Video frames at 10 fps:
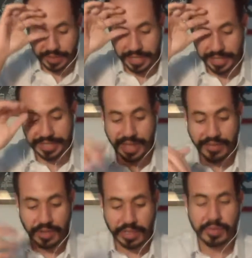Caneca
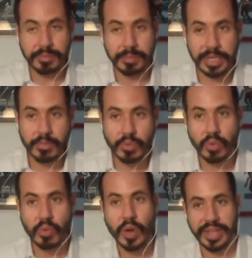never left
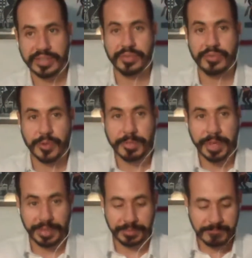Pernambuco as a free
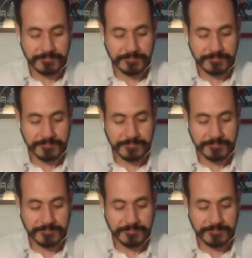man.